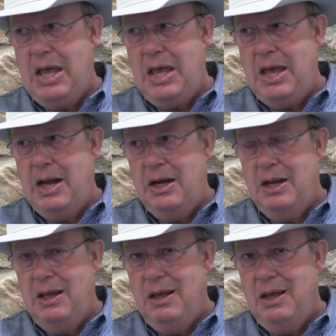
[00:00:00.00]
And
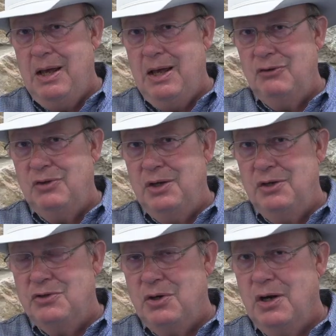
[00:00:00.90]
I said
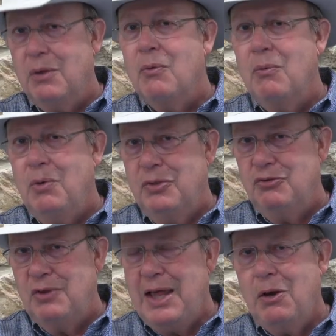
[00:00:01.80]
to Charlie,
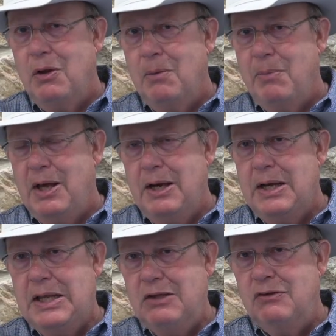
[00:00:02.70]
what's that all
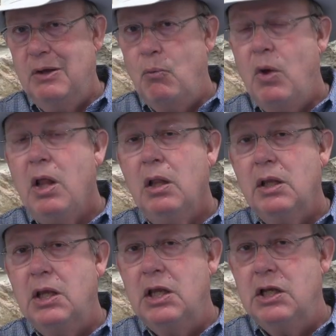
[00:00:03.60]
about? He said, well,
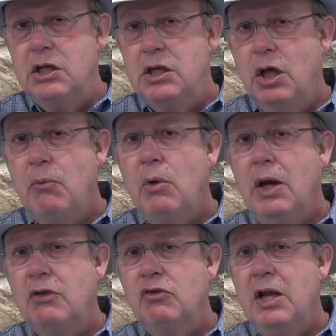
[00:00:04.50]
he'd done
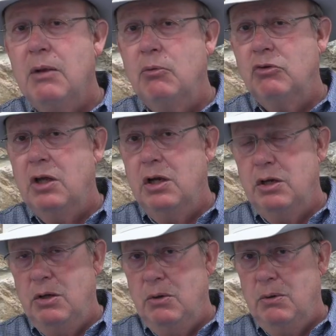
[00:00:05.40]
what I said he was going
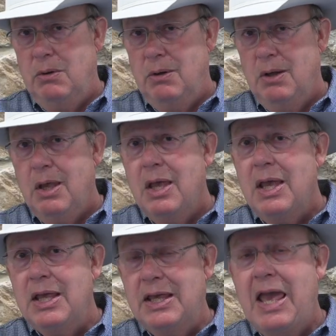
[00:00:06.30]
to do.
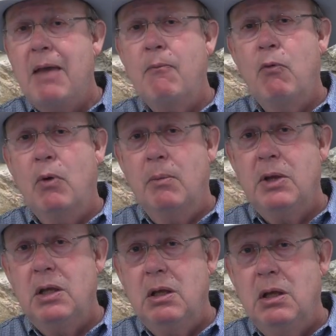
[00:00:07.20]
He came for
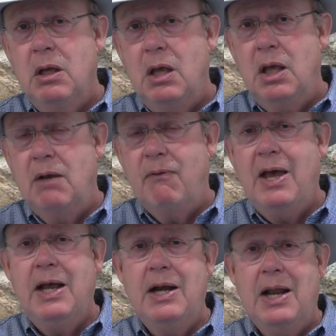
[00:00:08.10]
me, and if I
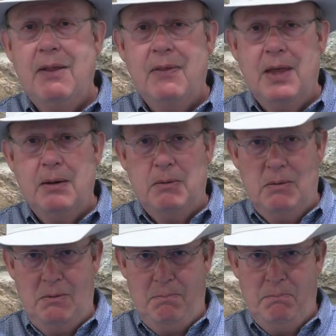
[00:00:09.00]
hadn't had
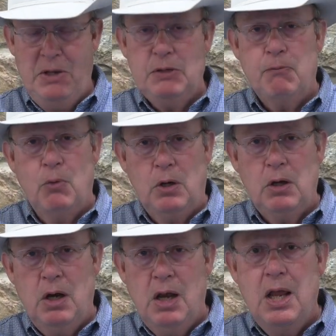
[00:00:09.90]
that
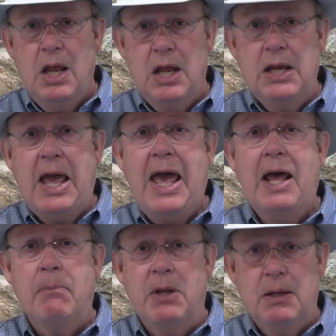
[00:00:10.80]
pitchfork, he'd have
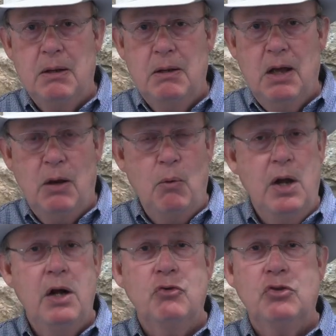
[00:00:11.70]
had me. I
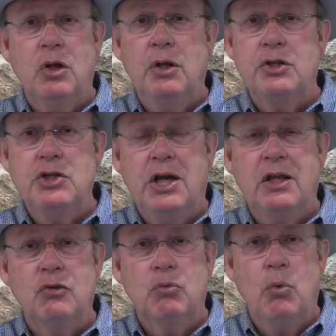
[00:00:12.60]
went in the stall to check
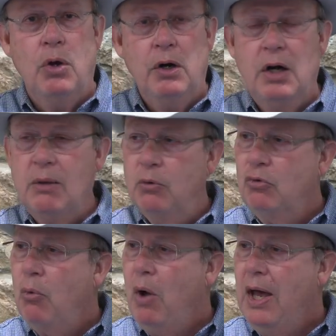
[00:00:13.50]
his water. He was
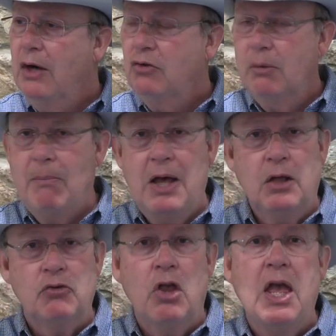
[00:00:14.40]
quiet as a
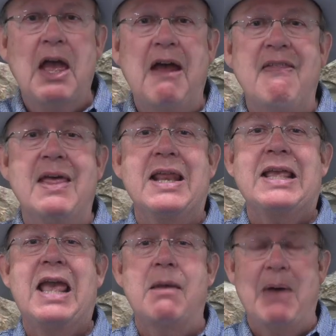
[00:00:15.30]
mouse, and then he
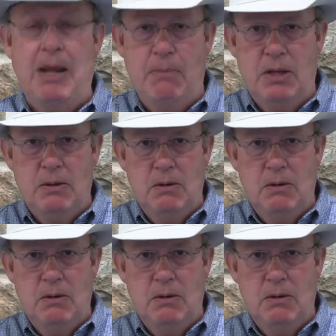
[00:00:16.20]
came at me.